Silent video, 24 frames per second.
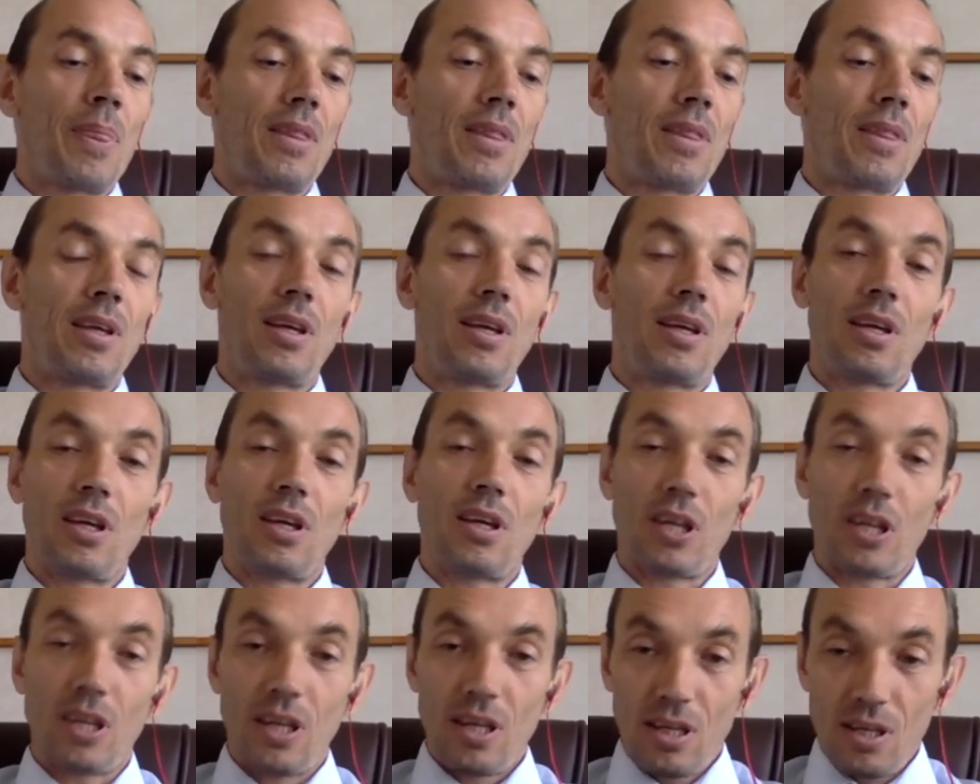
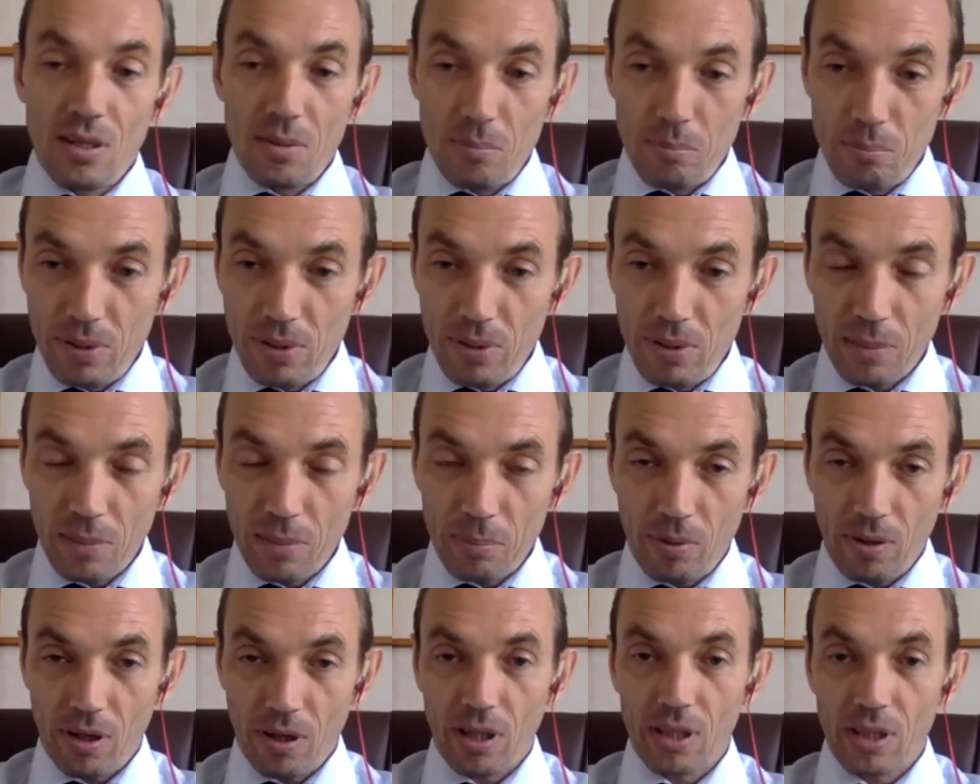the big
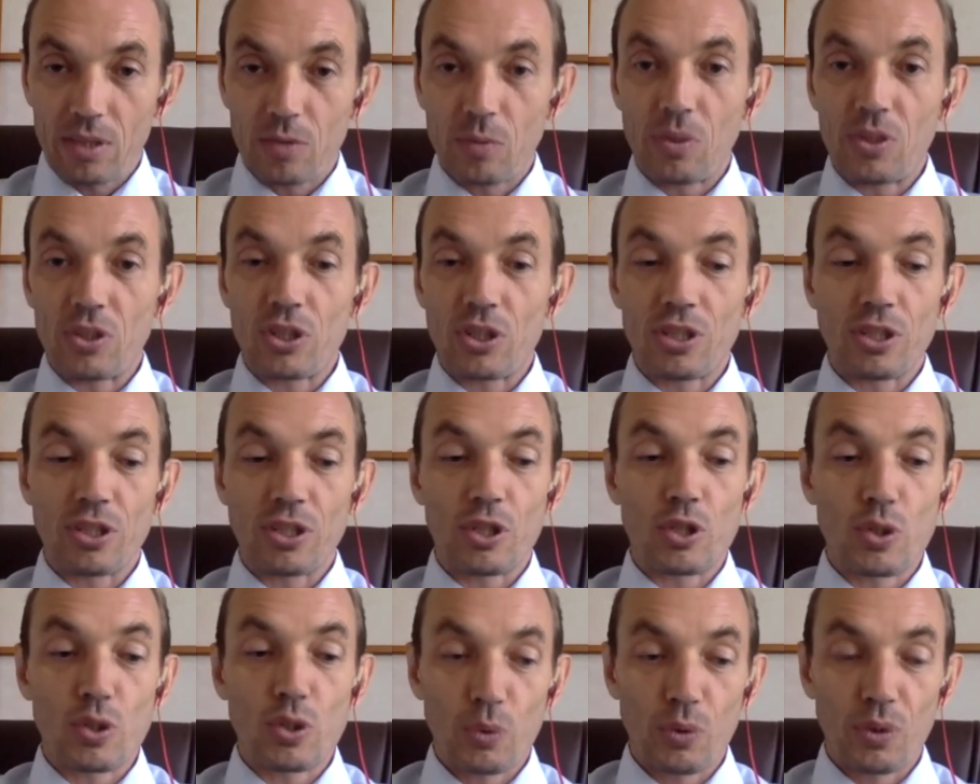part, which is a
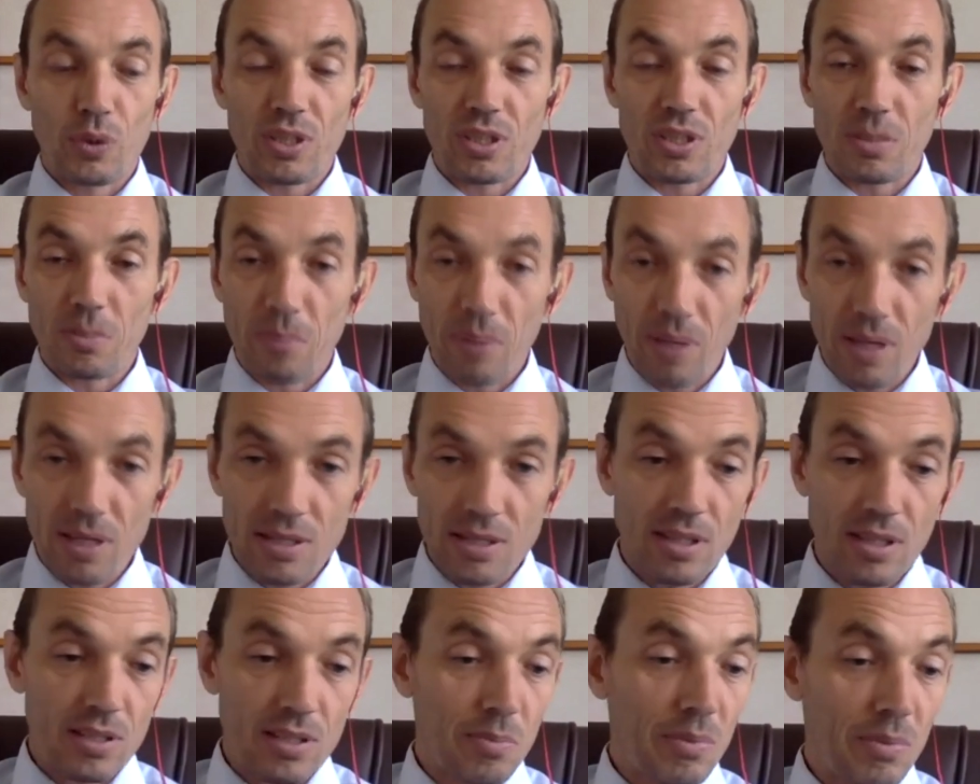tourist
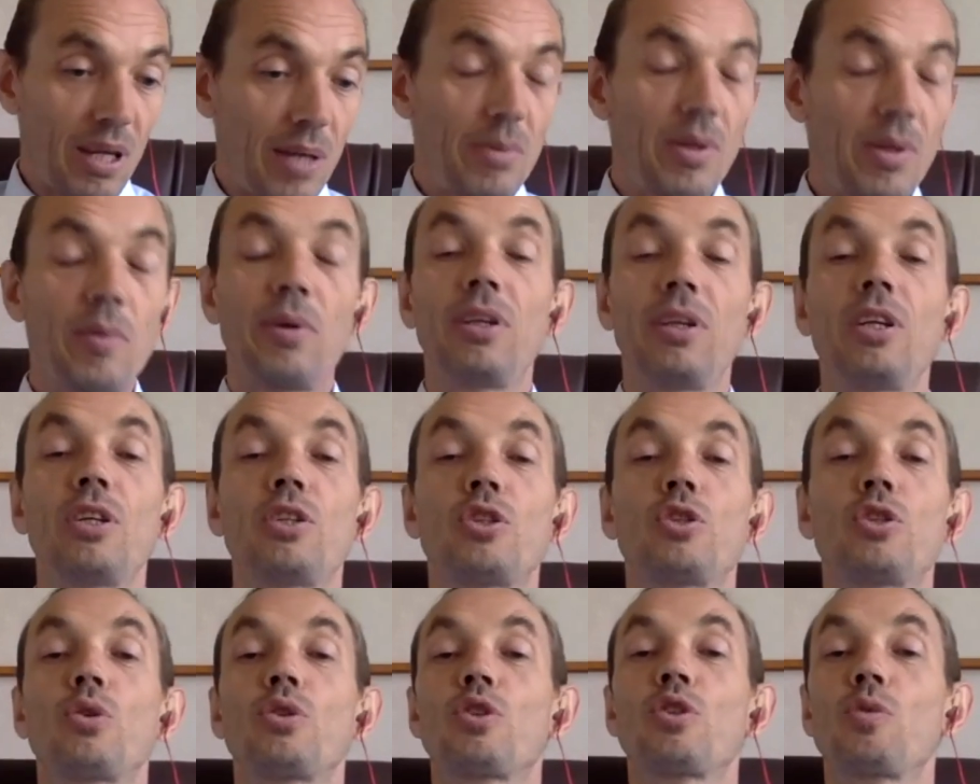business, maybe we
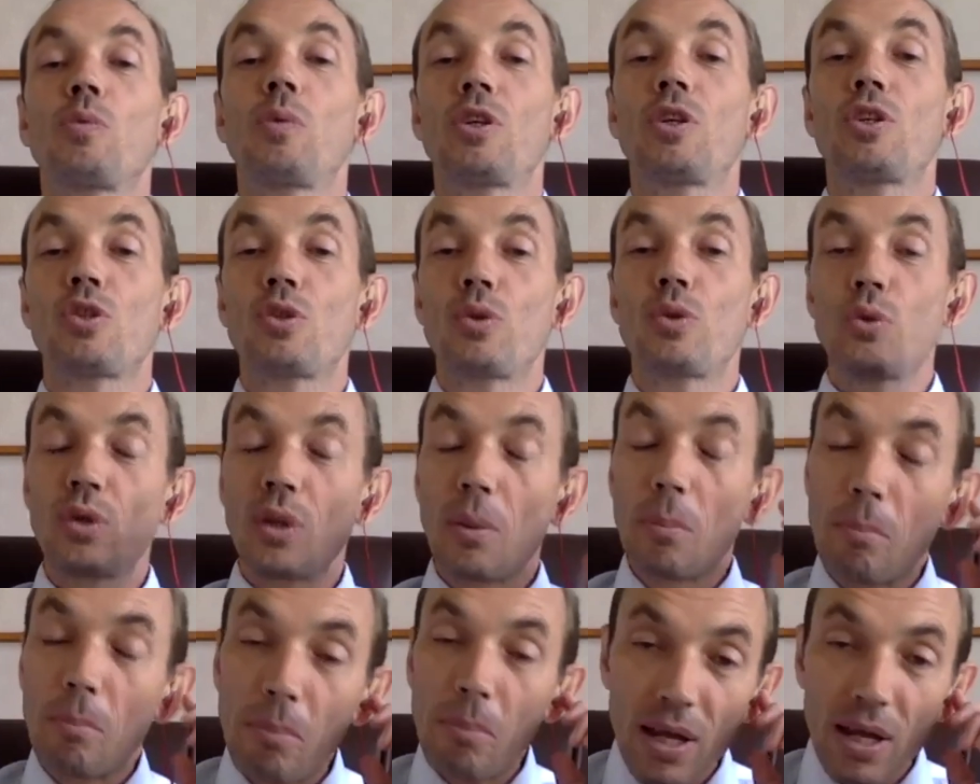need to switch to the
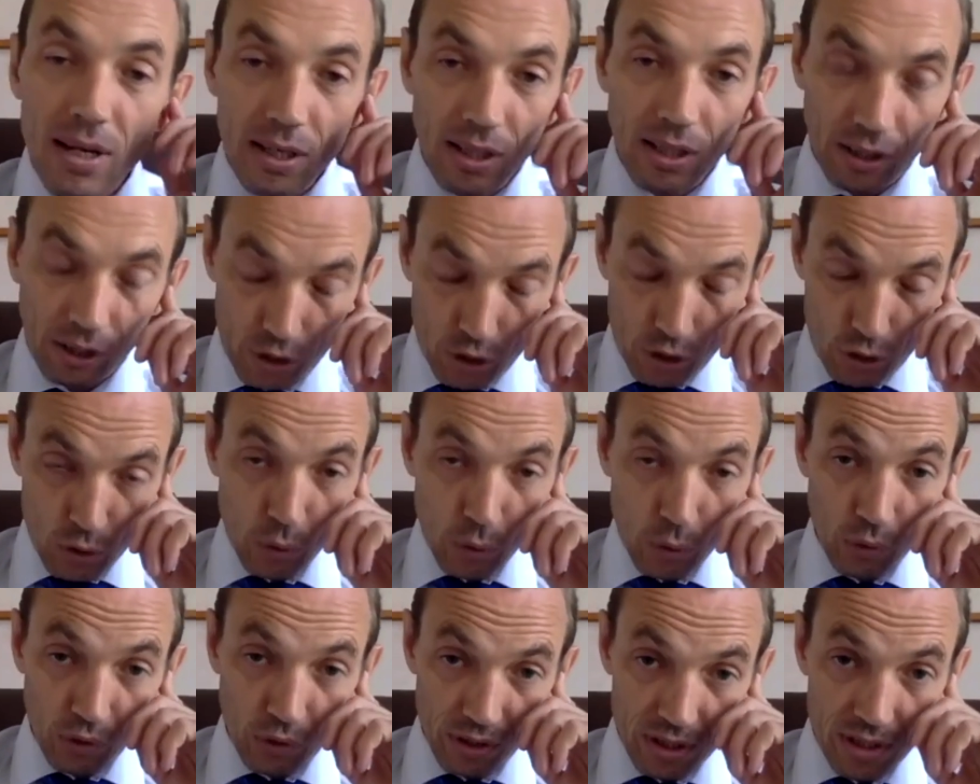medical
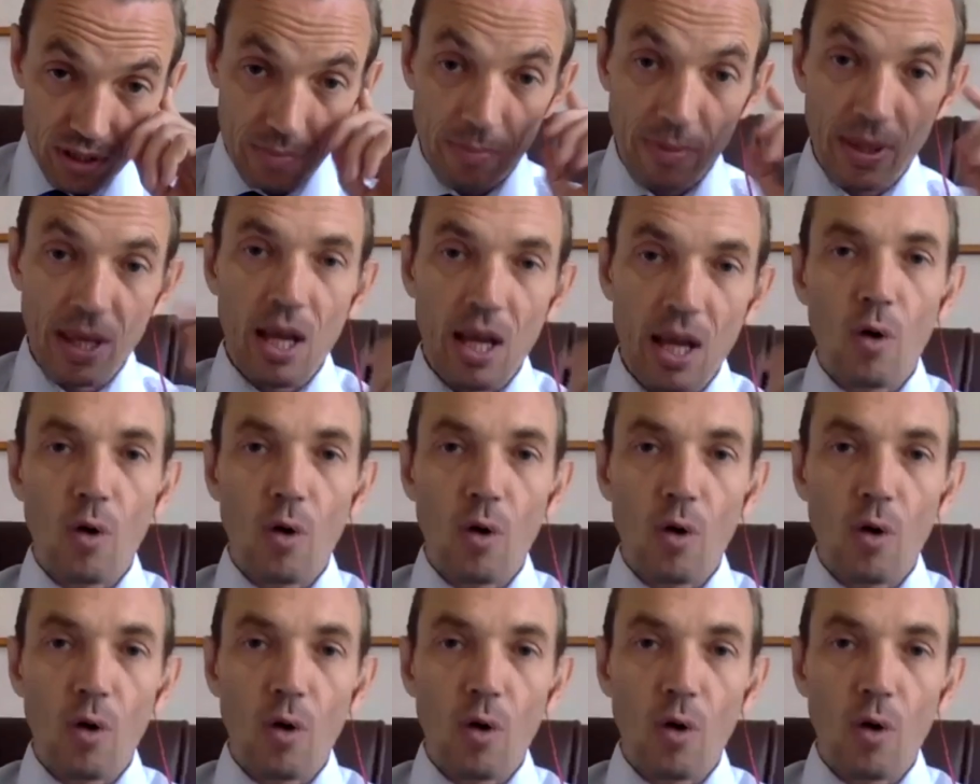tourism,